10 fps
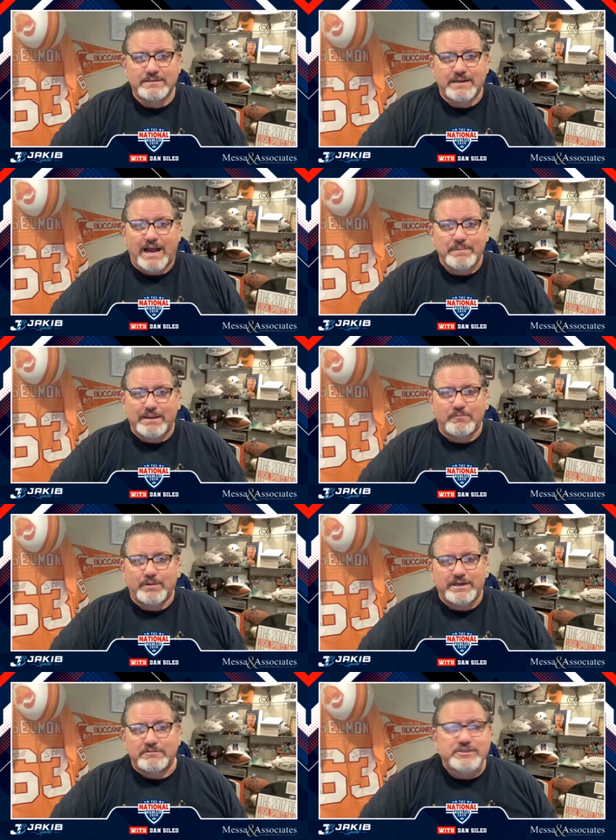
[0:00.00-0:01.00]
I mean,
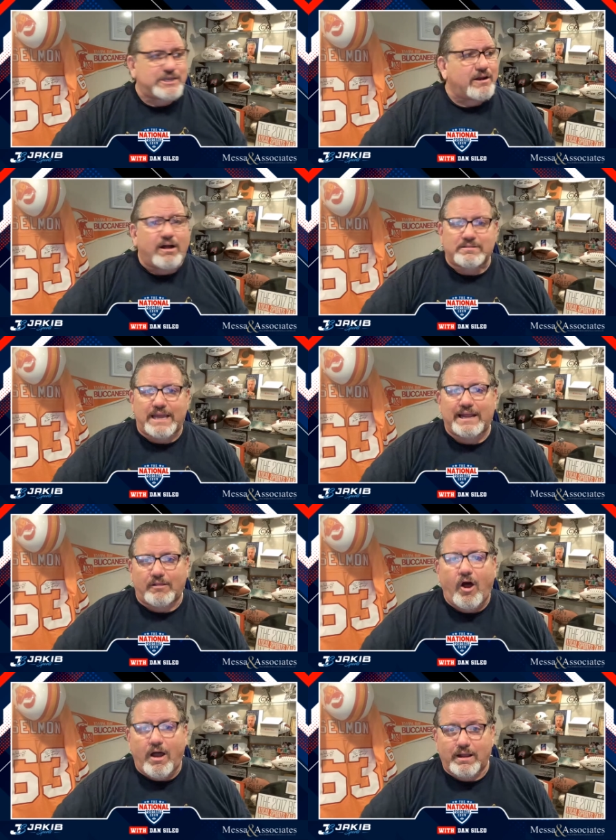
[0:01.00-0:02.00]
when you sit all day
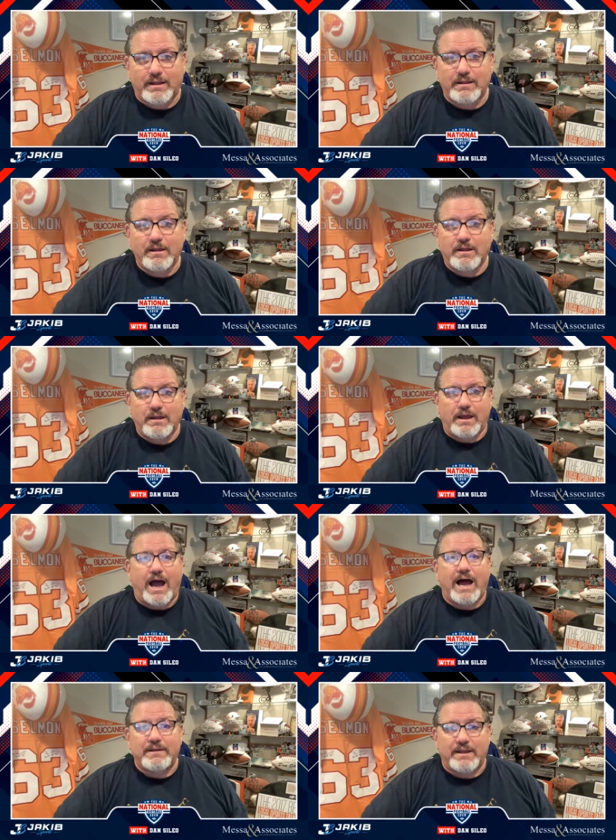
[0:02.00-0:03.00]
long
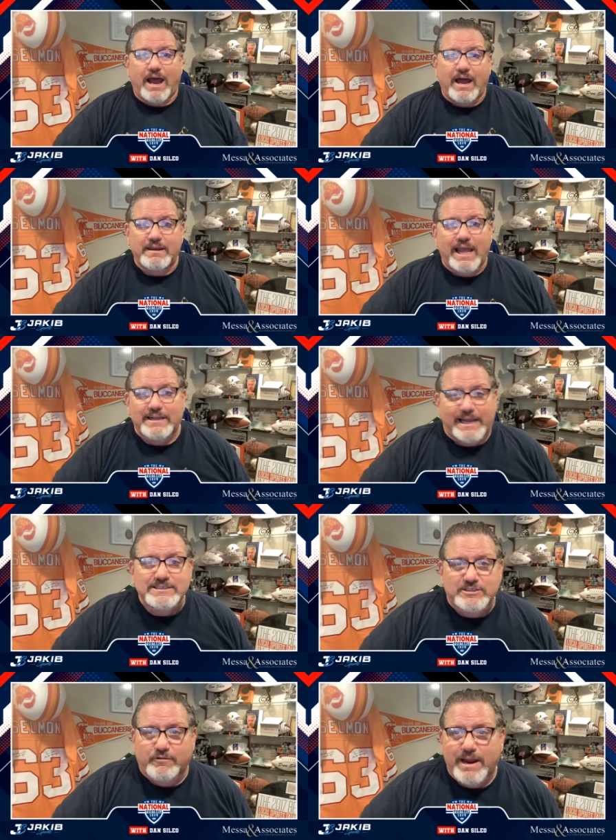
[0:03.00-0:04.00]
on on like
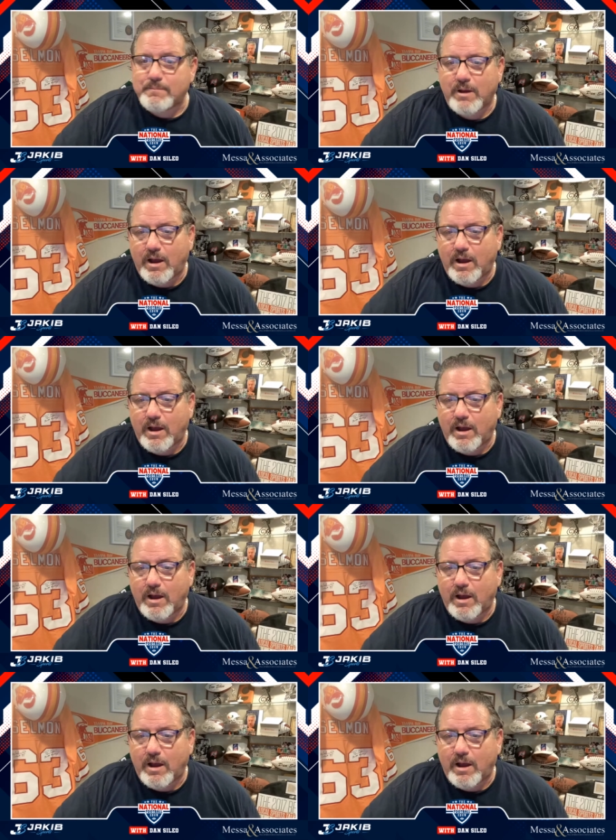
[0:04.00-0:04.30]
Instagram,